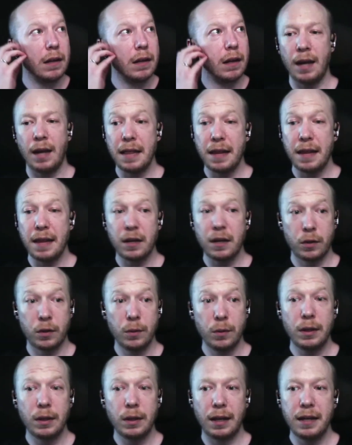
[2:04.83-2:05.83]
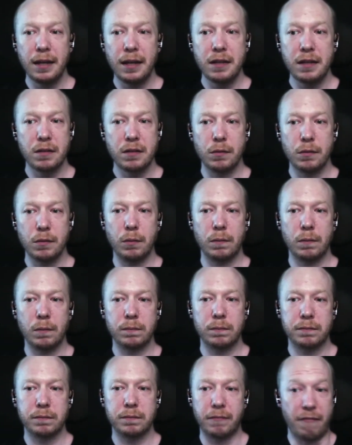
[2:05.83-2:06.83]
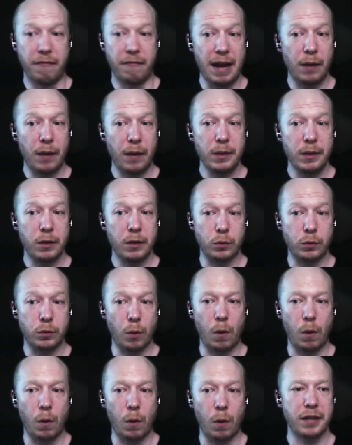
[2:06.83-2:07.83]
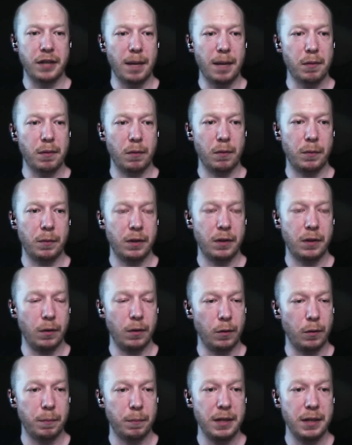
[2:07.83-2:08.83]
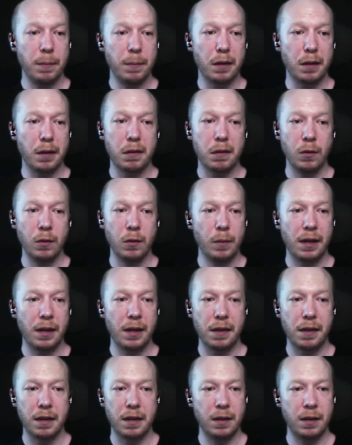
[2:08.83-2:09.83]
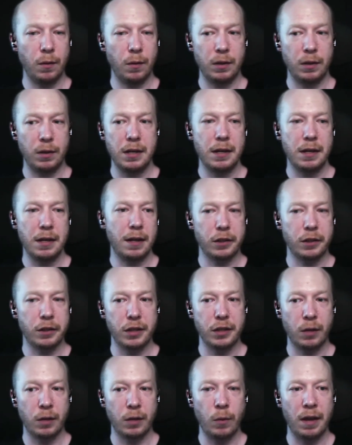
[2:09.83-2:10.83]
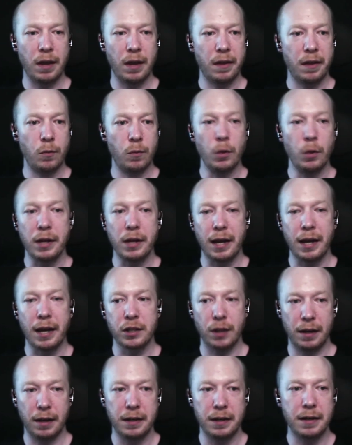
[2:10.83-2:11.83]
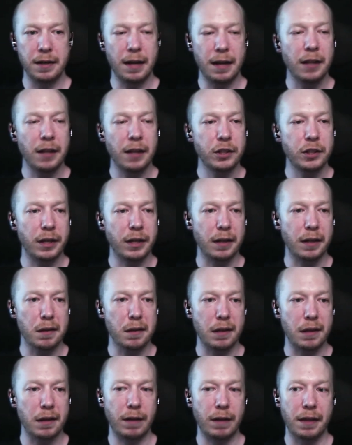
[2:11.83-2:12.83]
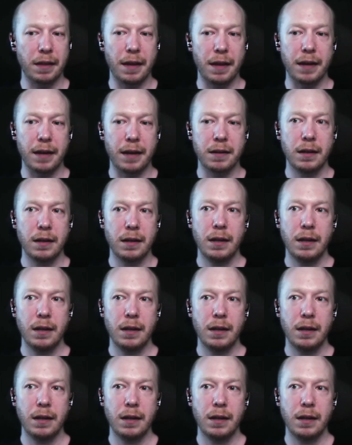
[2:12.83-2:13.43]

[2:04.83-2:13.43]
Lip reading: And that could lead to very wrong TypeScript code, people assuming they don't need a null check where they would actually need a null check and stuff like that.